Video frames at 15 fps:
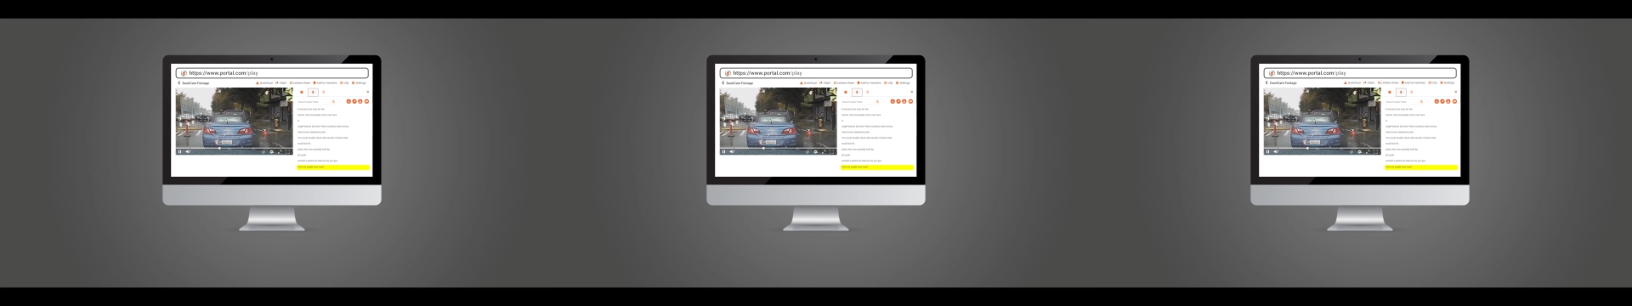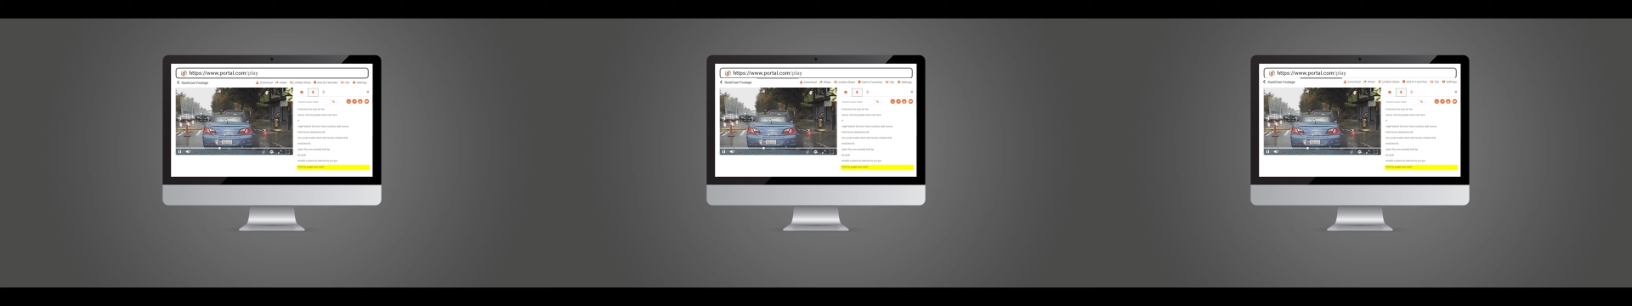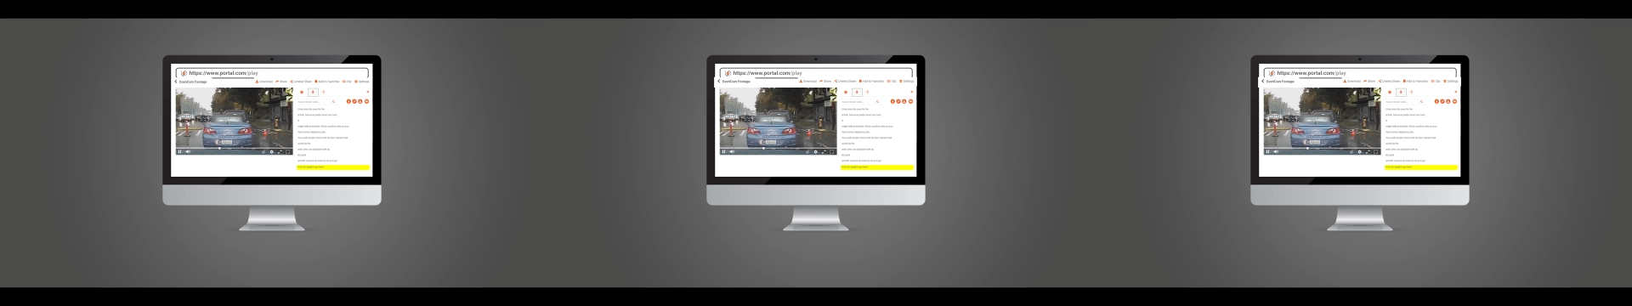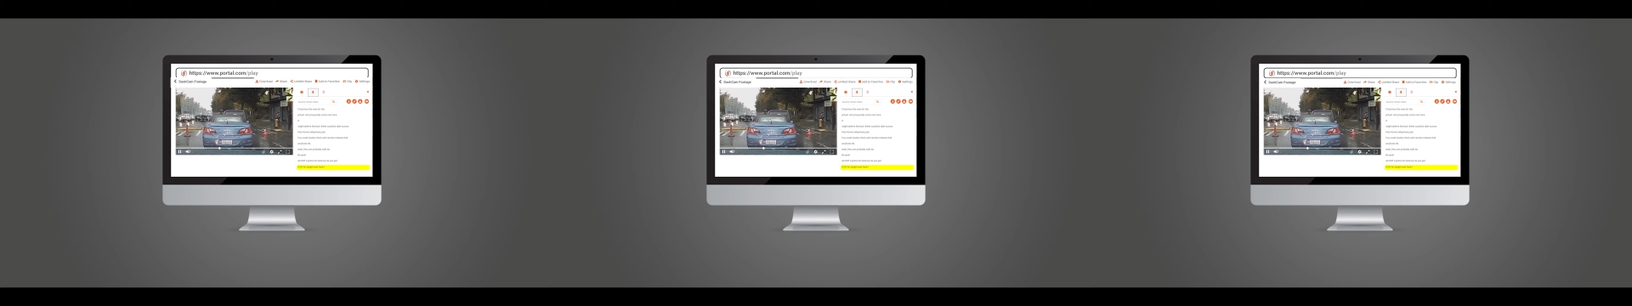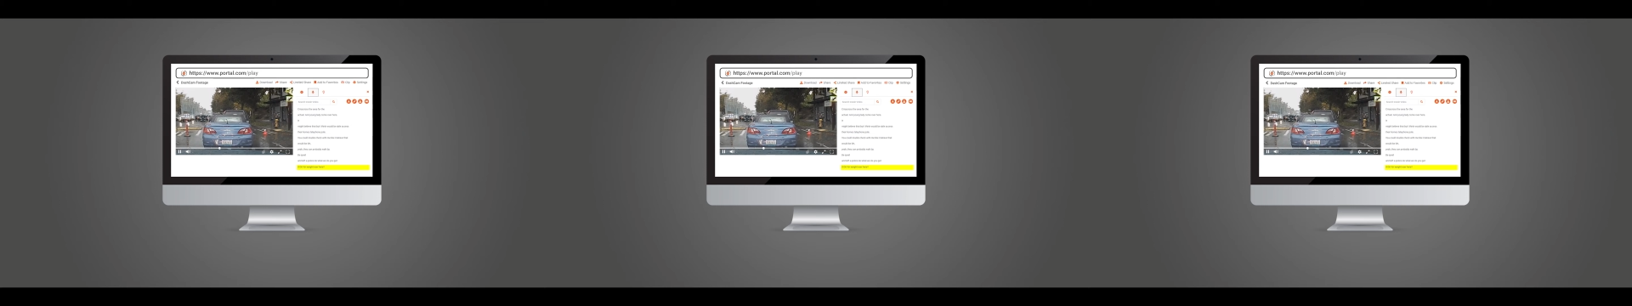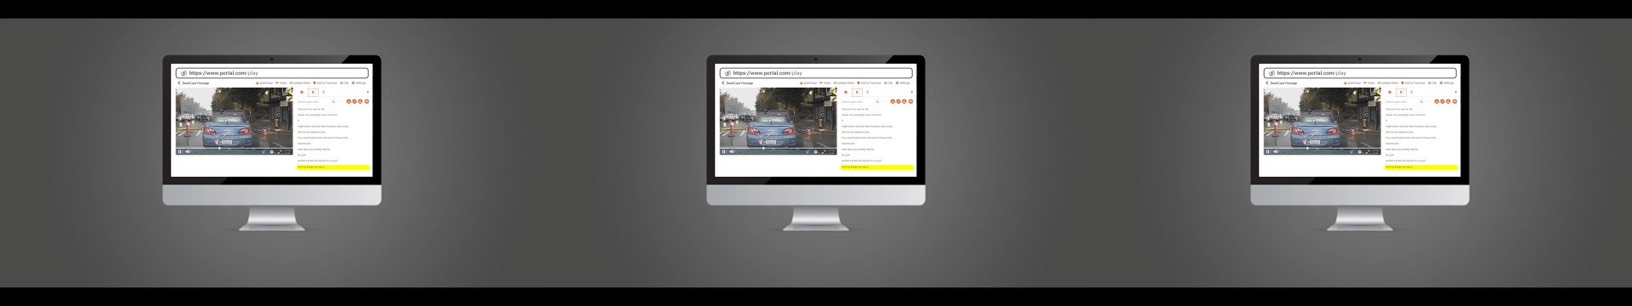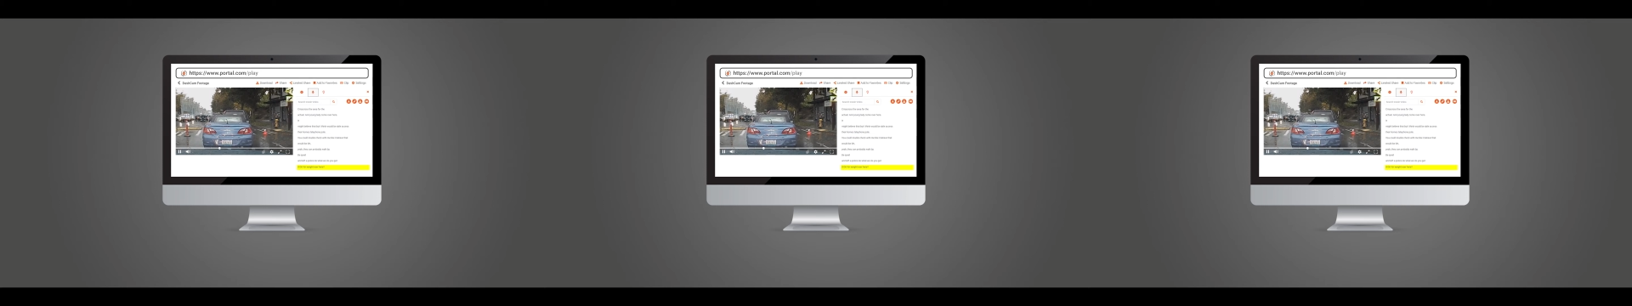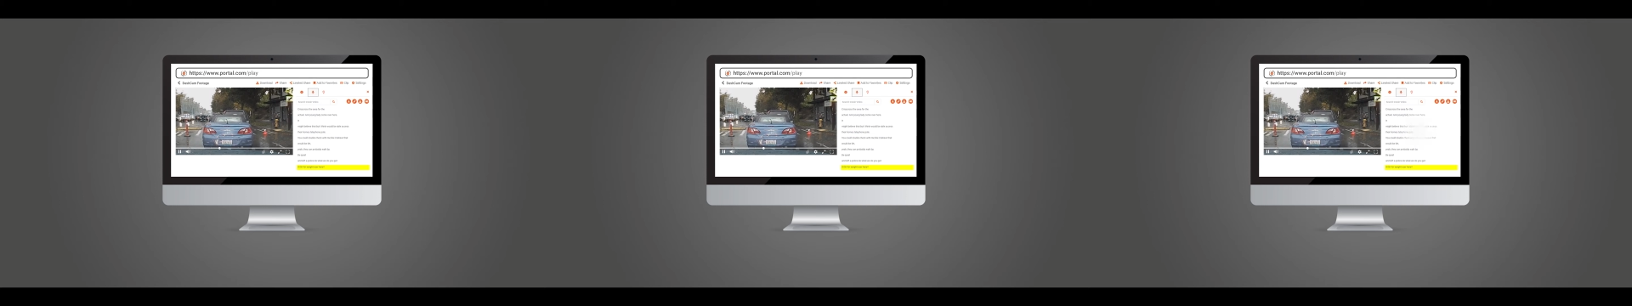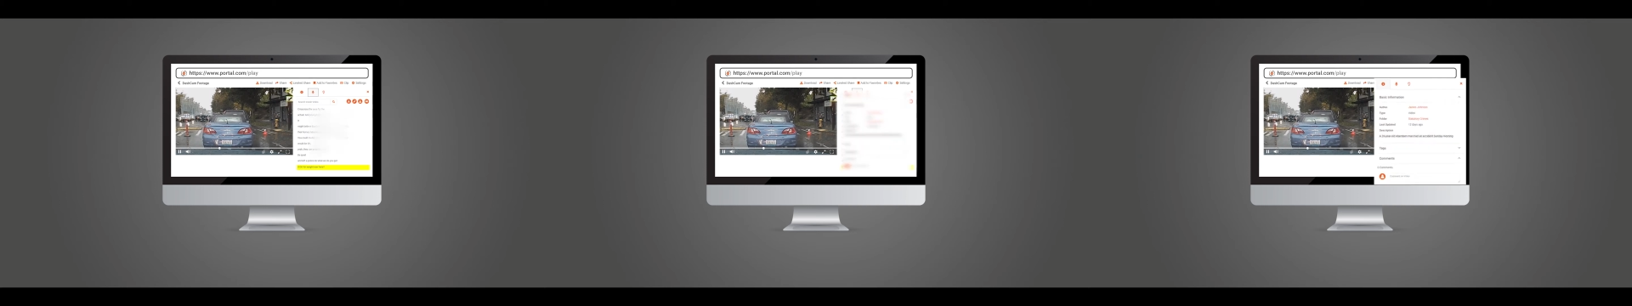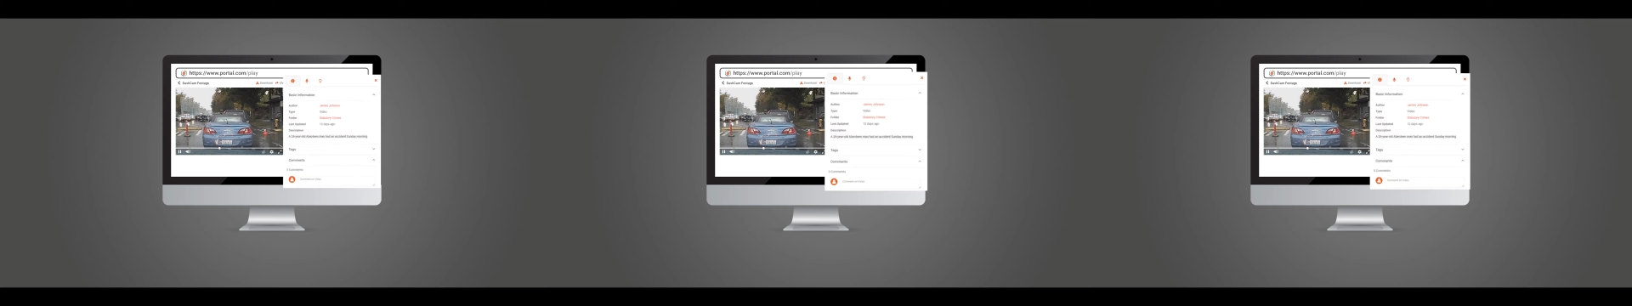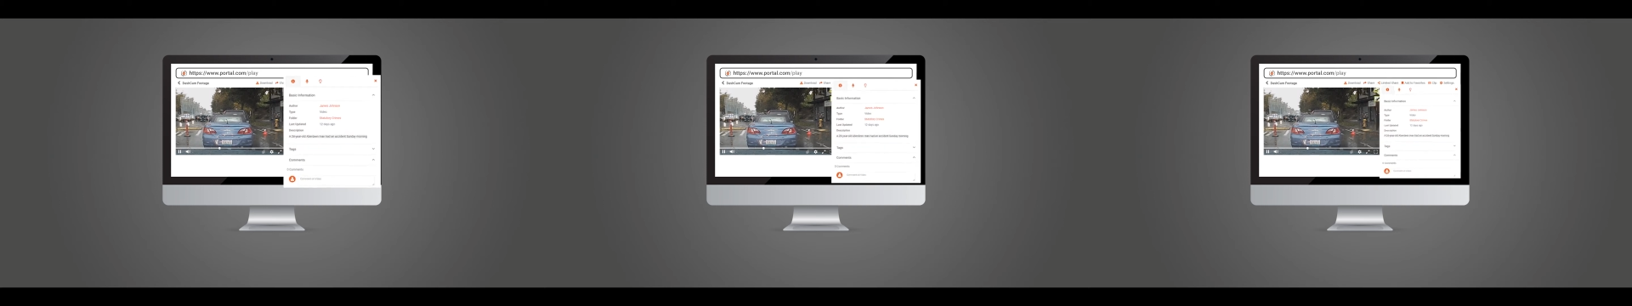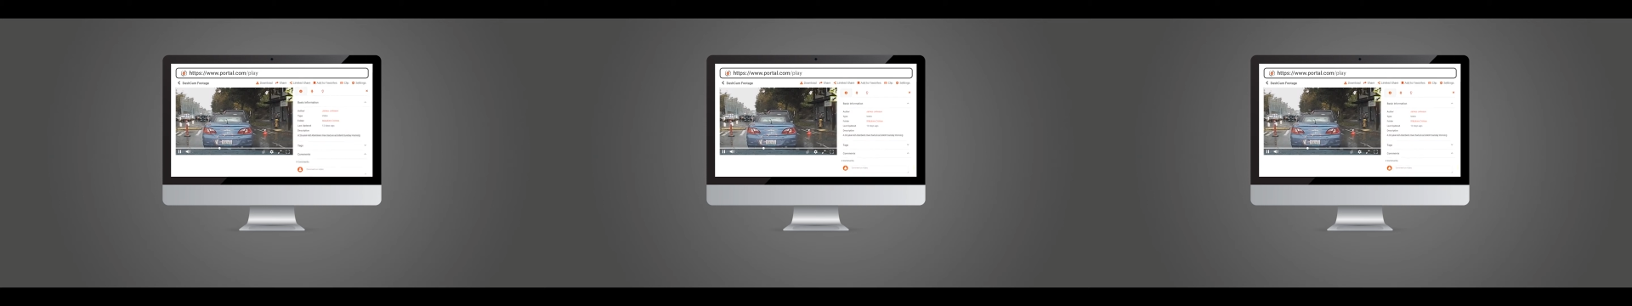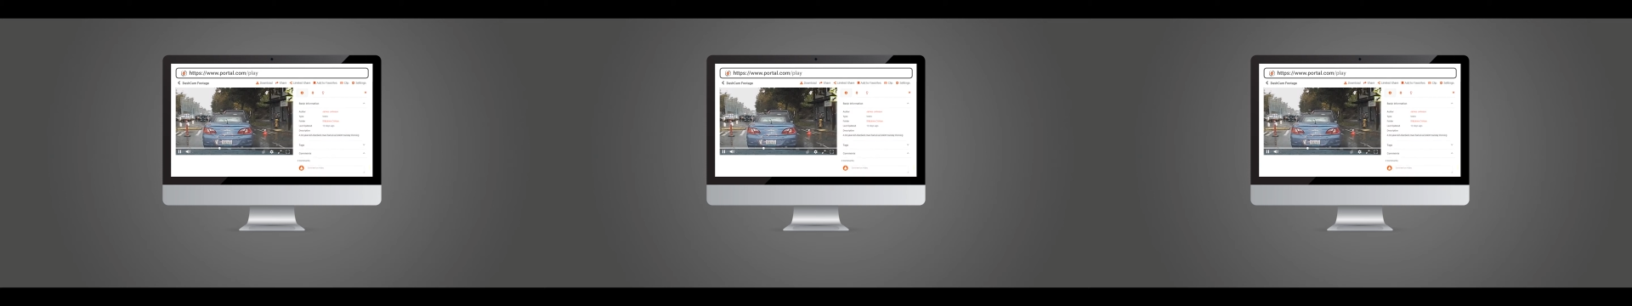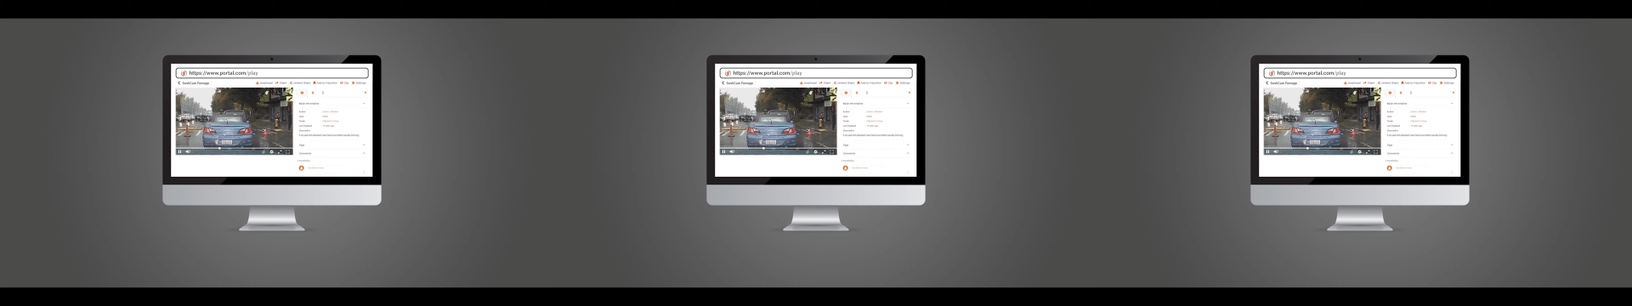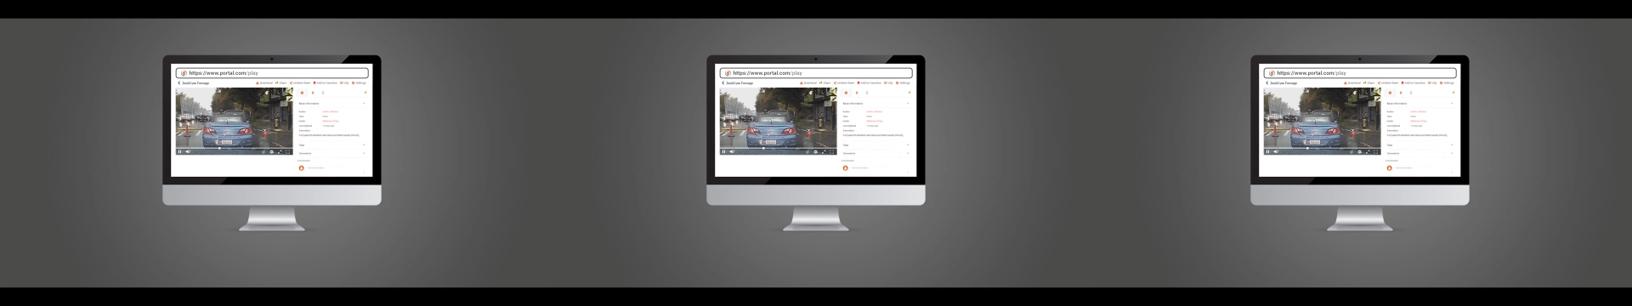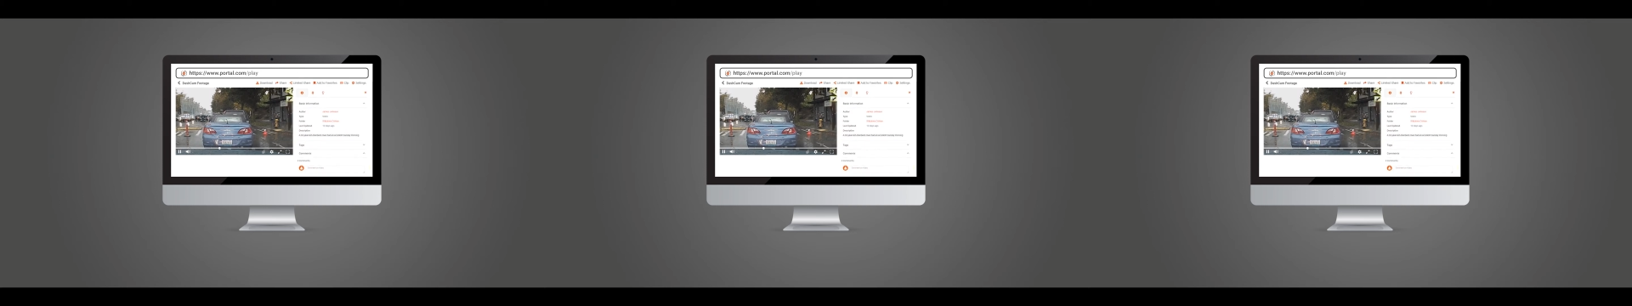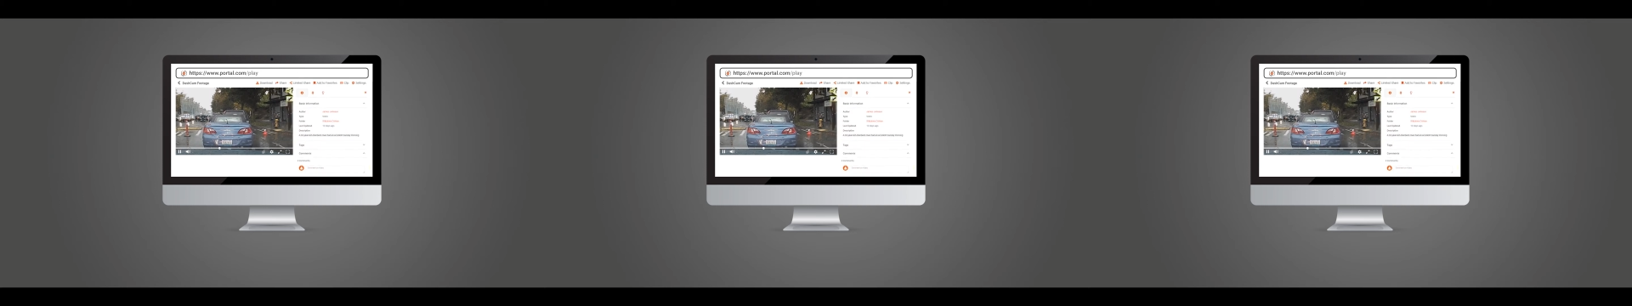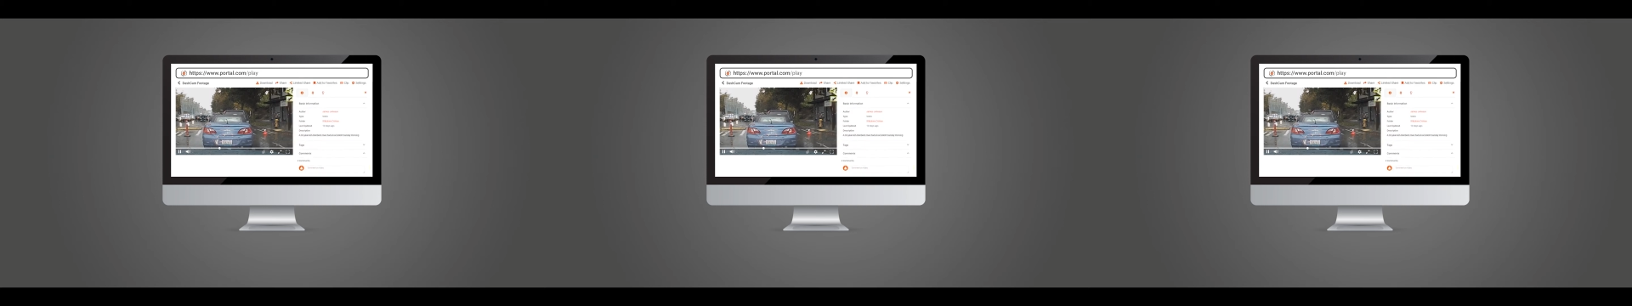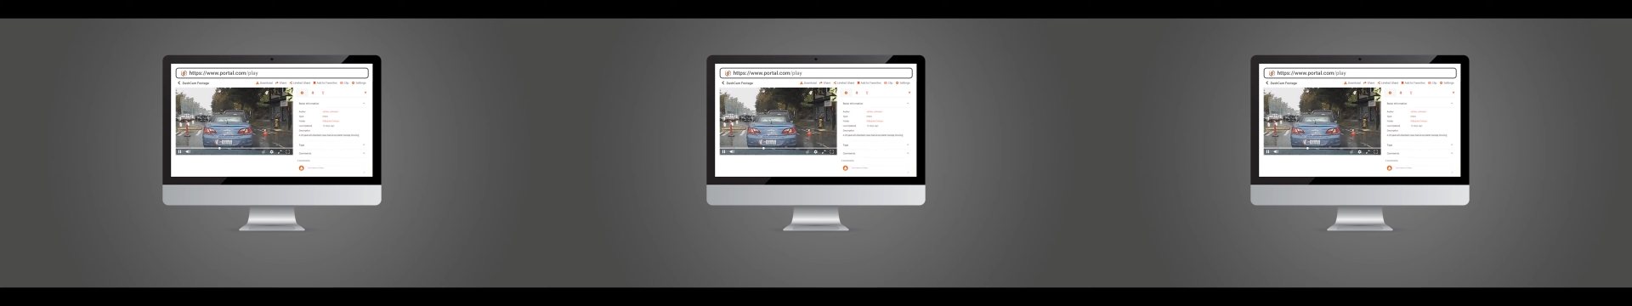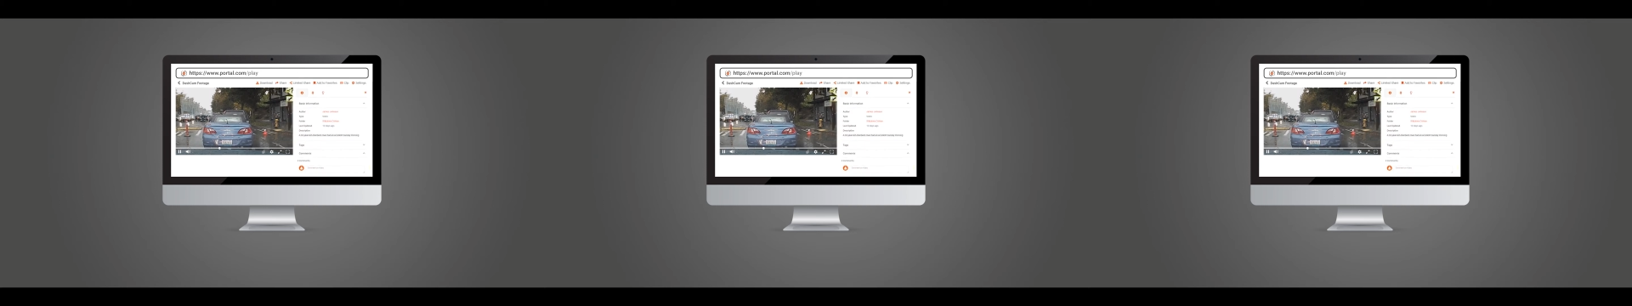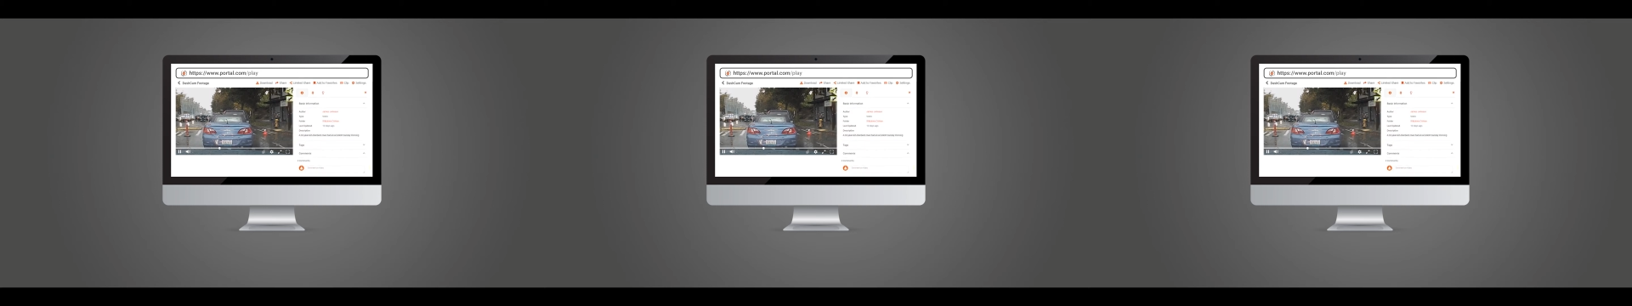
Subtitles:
[unreadable: no face in view]